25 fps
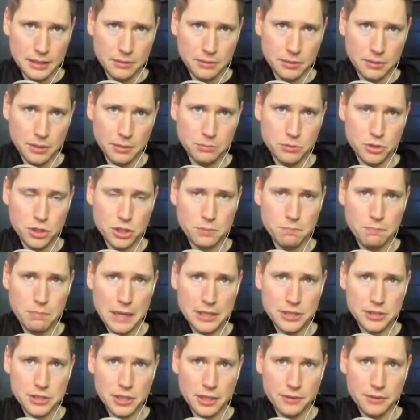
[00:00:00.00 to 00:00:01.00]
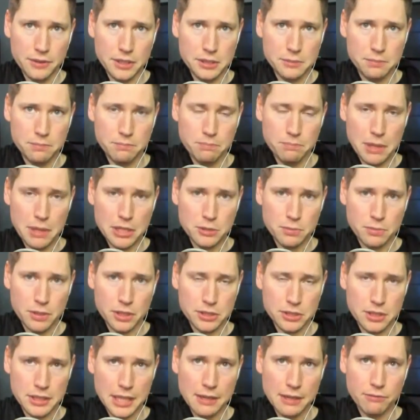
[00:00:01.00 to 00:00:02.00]
well, just based on these
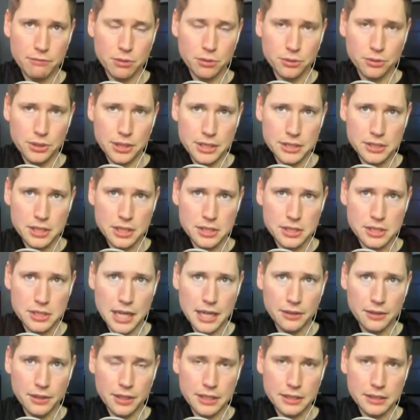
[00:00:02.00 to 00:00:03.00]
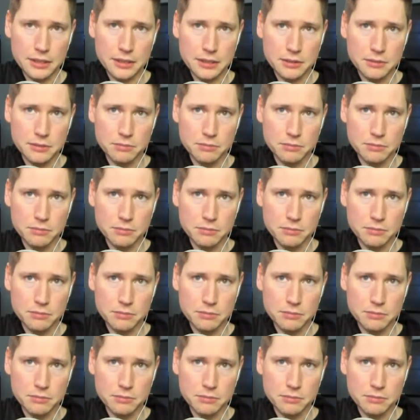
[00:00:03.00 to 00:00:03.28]
benchmarks that they've released, it's not like